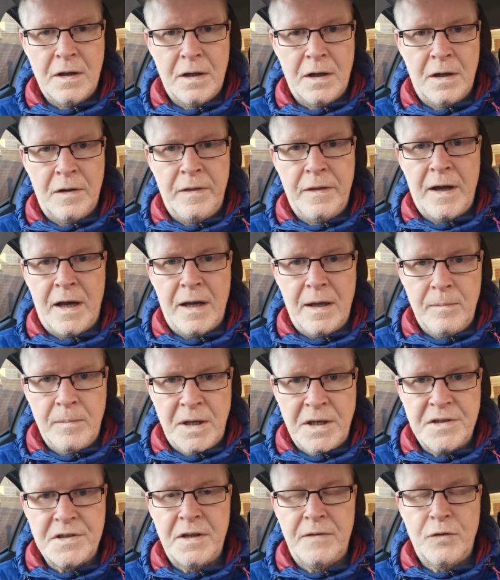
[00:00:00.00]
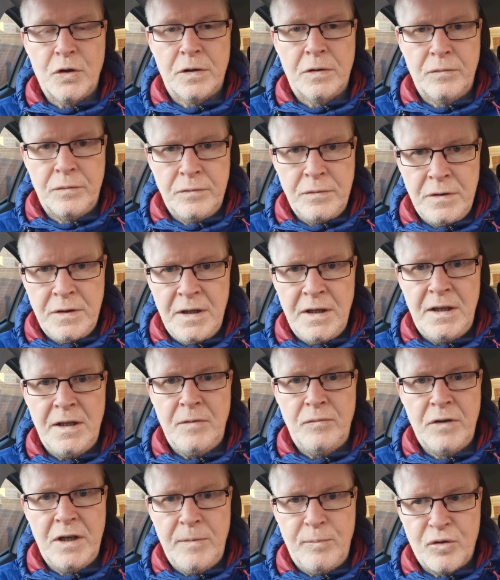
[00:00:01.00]
And that means they've got to really
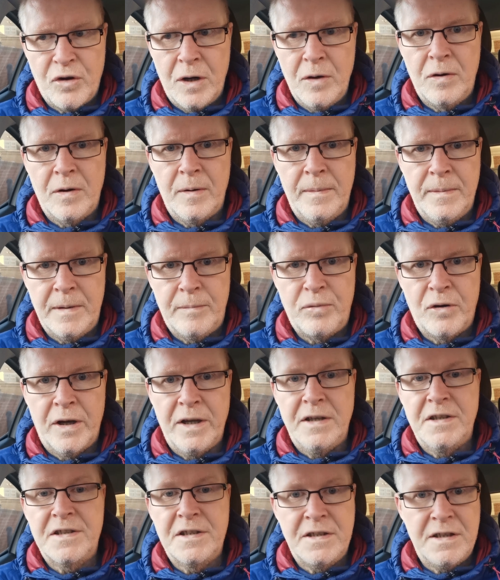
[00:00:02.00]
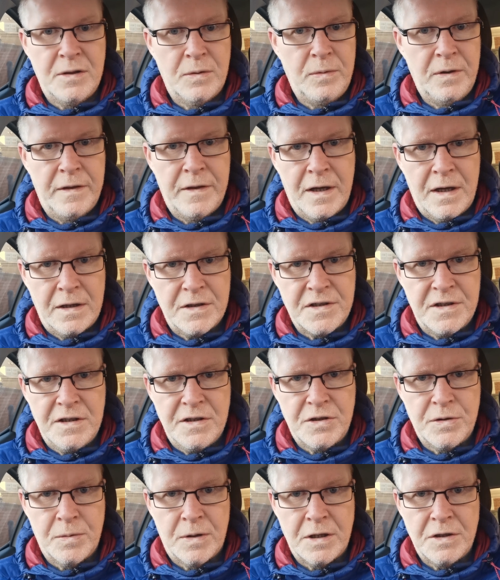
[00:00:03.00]
reprogram their brain to deal with that
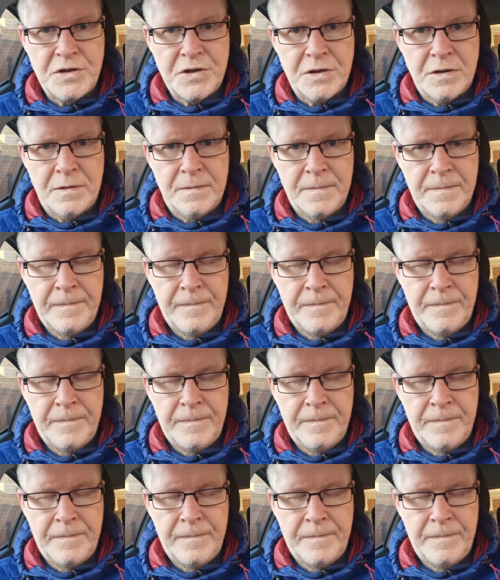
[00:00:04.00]
situation.